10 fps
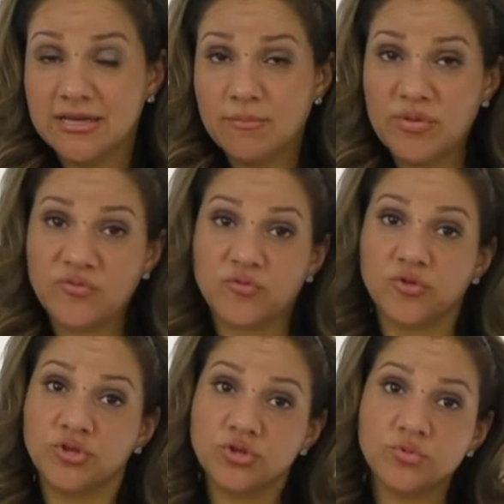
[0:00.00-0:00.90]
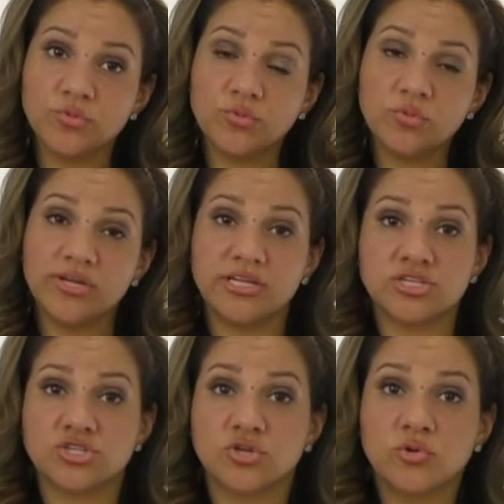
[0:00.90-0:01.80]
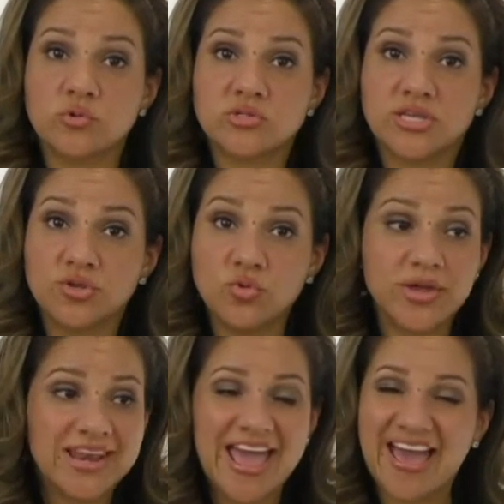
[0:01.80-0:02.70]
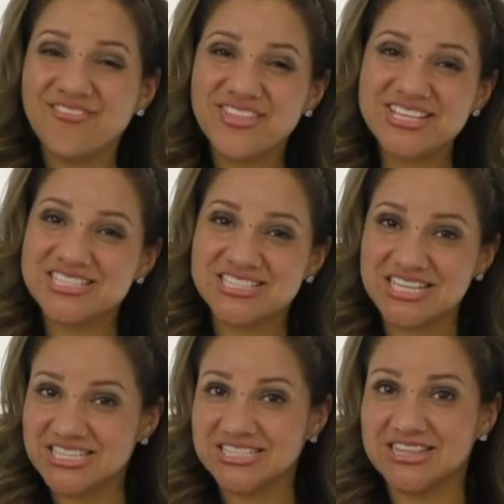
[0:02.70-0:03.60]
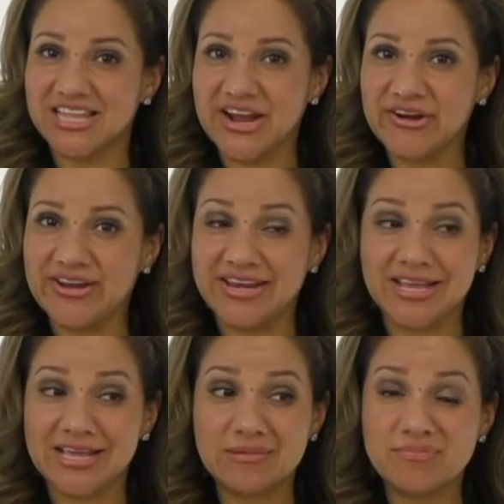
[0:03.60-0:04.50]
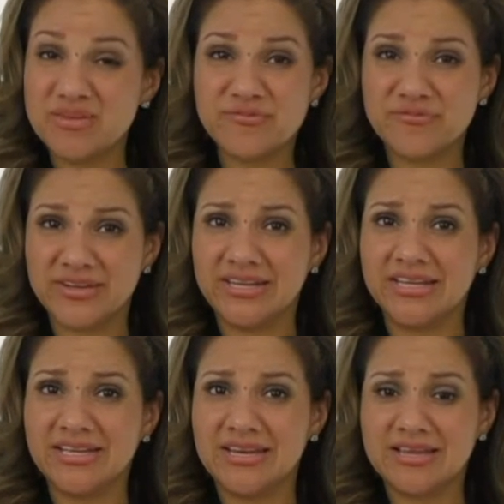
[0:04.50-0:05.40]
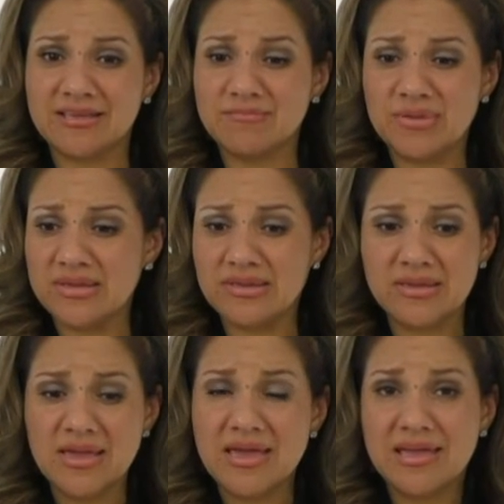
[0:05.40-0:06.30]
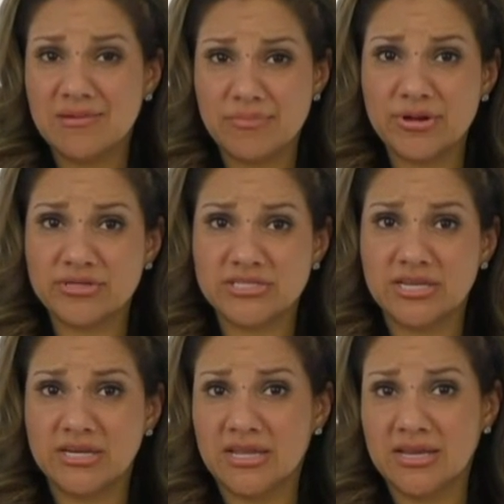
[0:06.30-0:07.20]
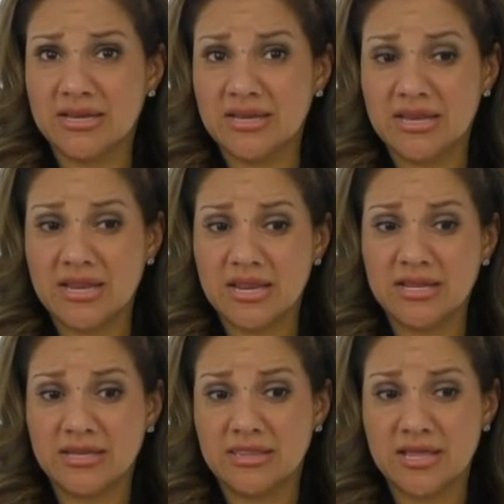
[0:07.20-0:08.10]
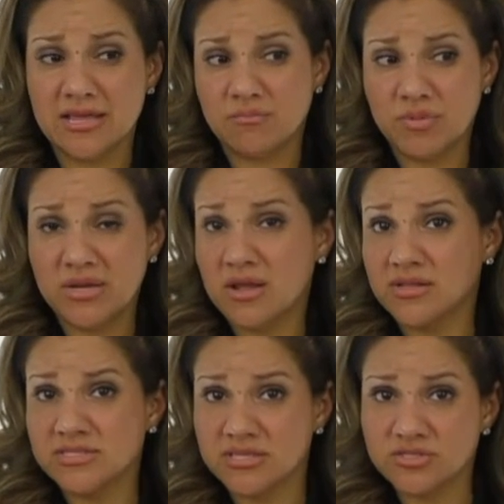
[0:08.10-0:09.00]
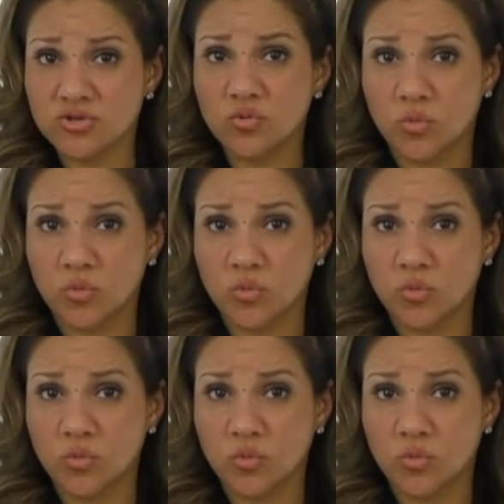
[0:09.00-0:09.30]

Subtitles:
But for you, it shows that you can have these things in there, and it can be funny, and it can be embarrassing, and they can be nonsensical